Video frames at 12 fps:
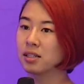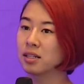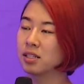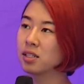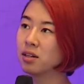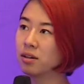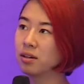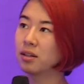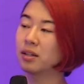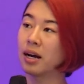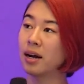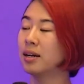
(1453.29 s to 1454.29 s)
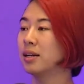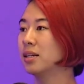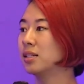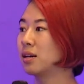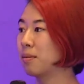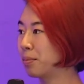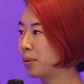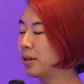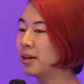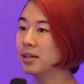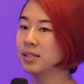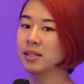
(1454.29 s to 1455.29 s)
So that is a
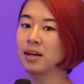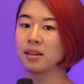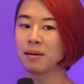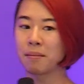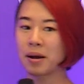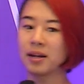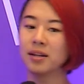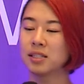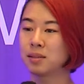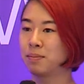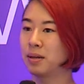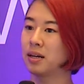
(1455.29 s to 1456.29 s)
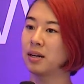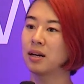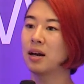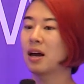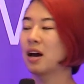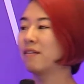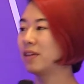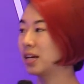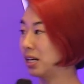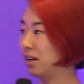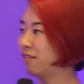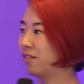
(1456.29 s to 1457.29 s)
plus, and the minus being having
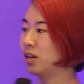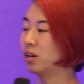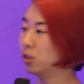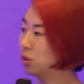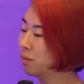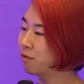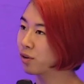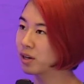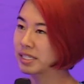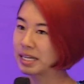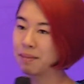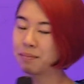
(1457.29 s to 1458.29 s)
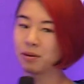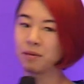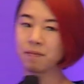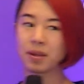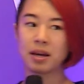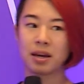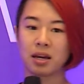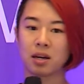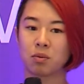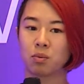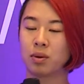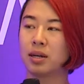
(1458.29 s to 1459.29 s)
an infinite loop, for example.
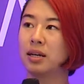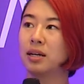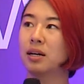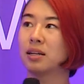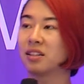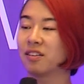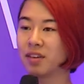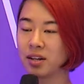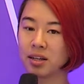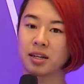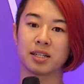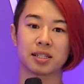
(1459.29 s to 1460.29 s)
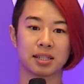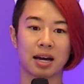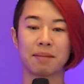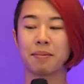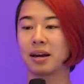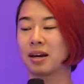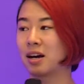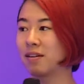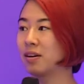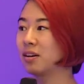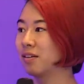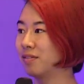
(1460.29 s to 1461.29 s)
And we defend against that by
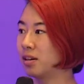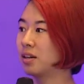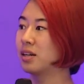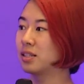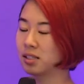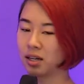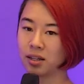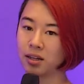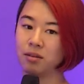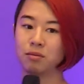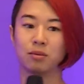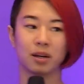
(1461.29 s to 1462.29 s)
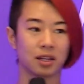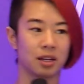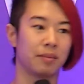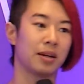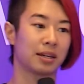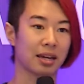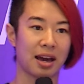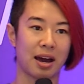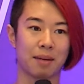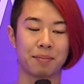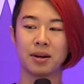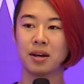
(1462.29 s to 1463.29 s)
having a very solid run limit
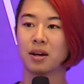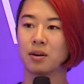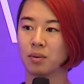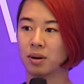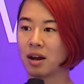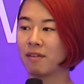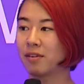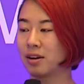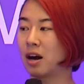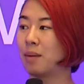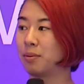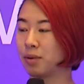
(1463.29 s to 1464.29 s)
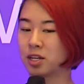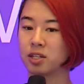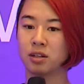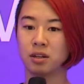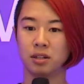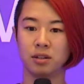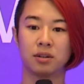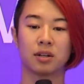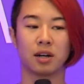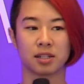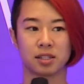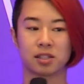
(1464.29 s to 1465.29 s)
cap, where every operation you do
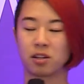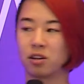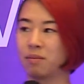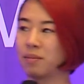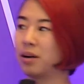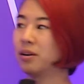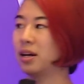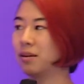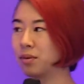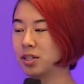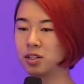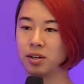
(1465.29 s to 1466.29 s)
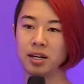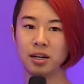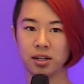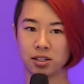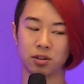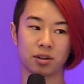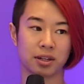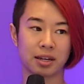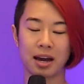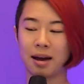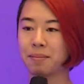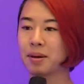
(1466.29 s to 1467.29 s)
costs a certain amount, and once you hit a certain
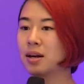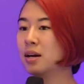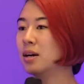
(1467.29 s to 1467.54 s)
cap,